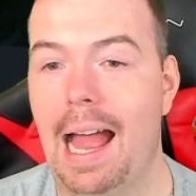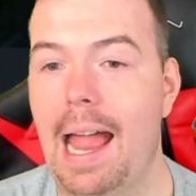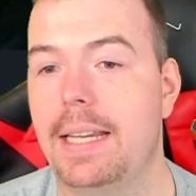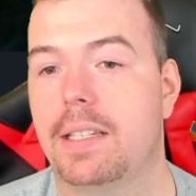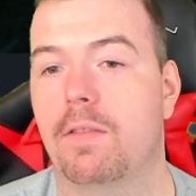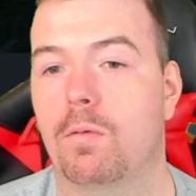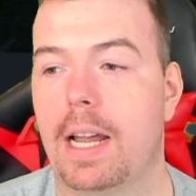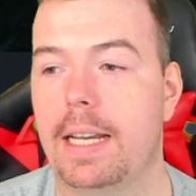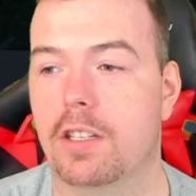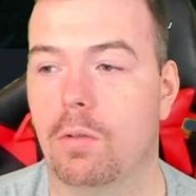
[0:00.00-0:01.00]
87
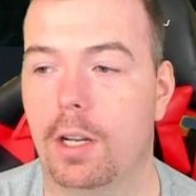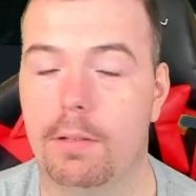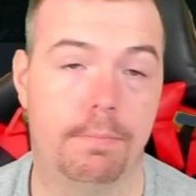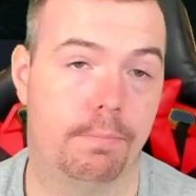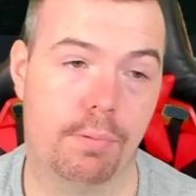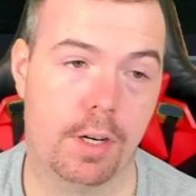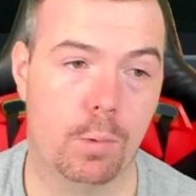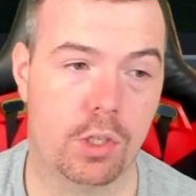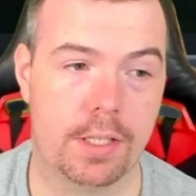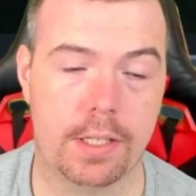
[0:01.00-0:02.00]
rated squad, pretty
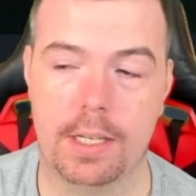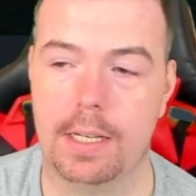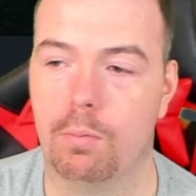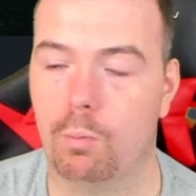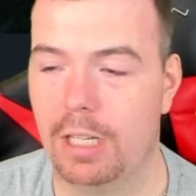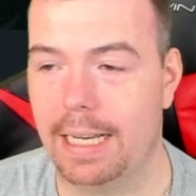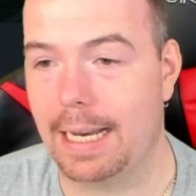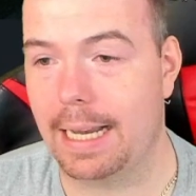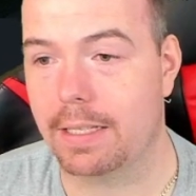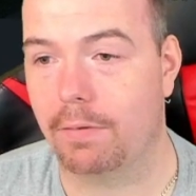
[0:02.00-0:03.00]
much as it says, need
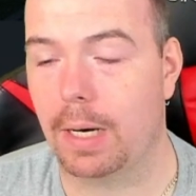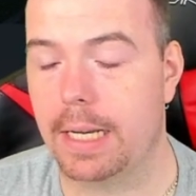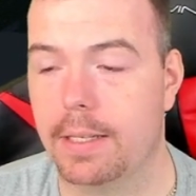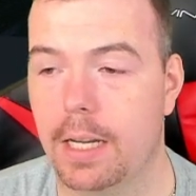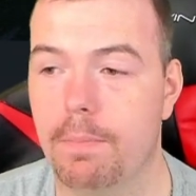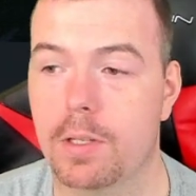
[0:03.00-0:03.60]
an 87 rated team.